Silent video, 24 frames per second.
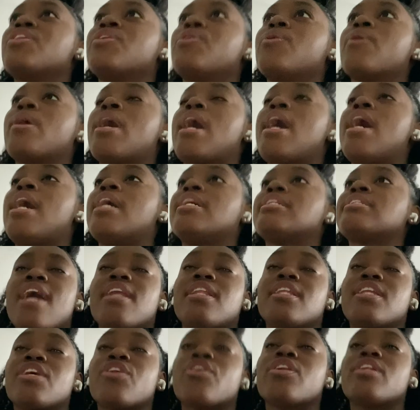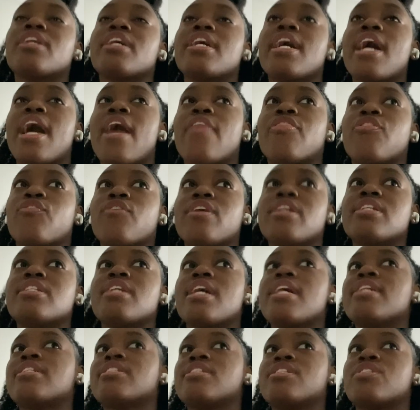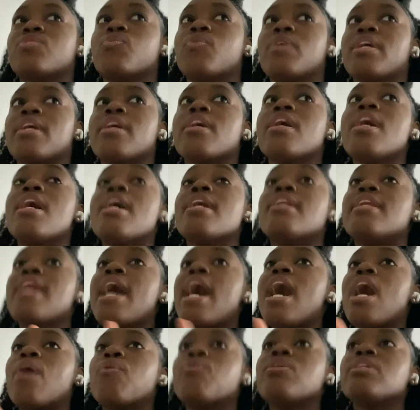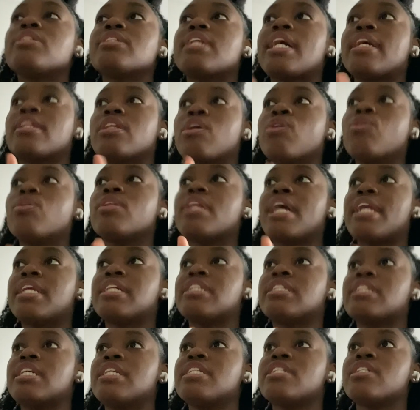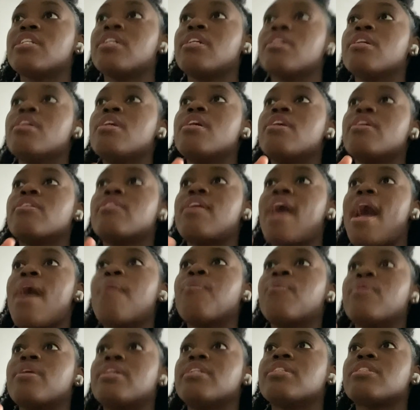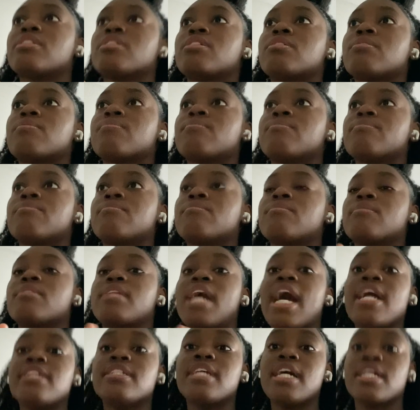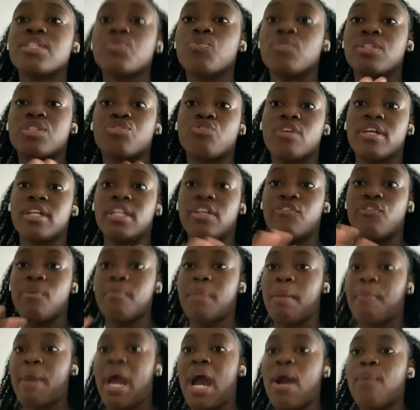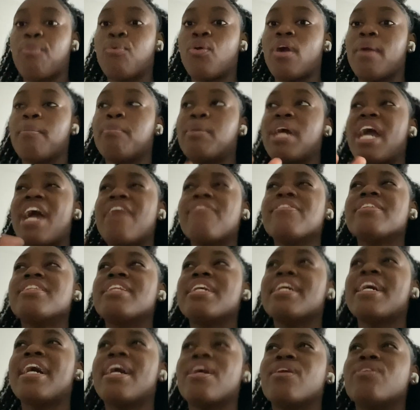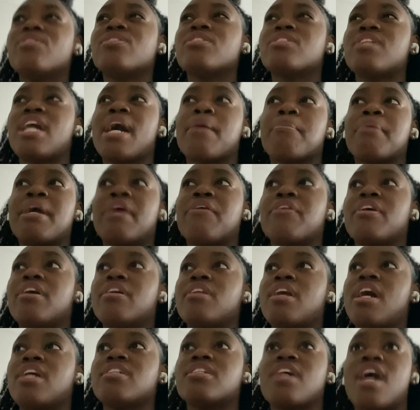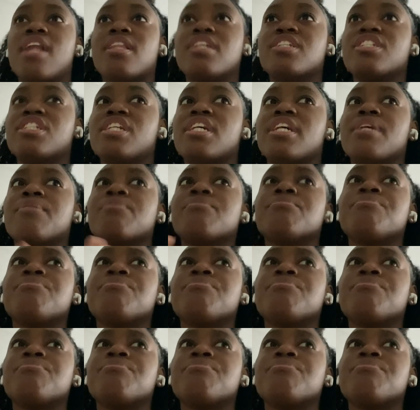you guys. I literally had 3 tests this week. Now, I will say local anesthesia, that test was strictly from the PowerPoint. But everything else, like periodontology